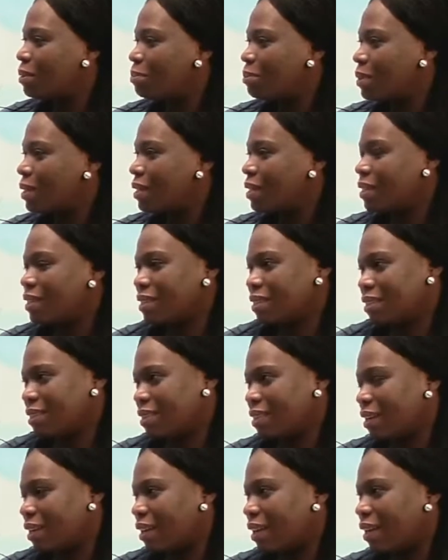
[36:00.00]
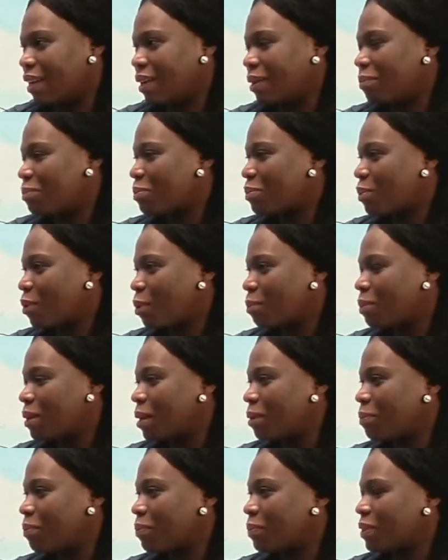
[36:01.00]
be the
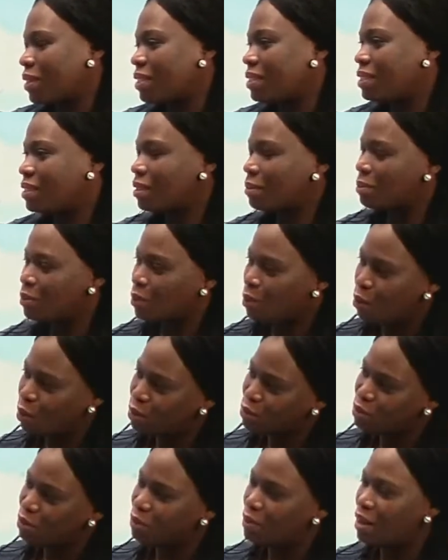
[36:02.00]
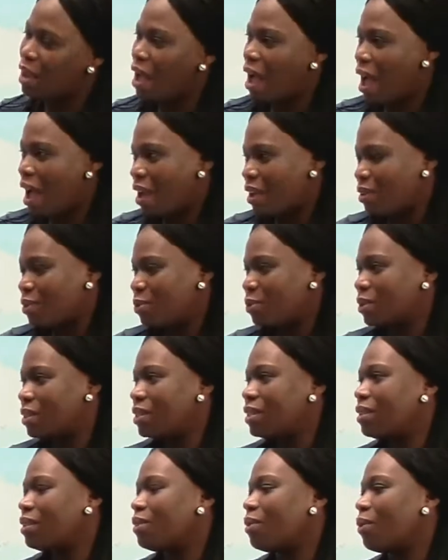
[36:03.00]
problem? Is it because of the
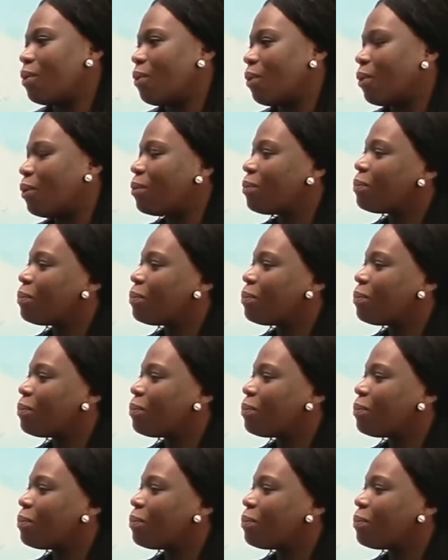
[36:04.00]
IUD or?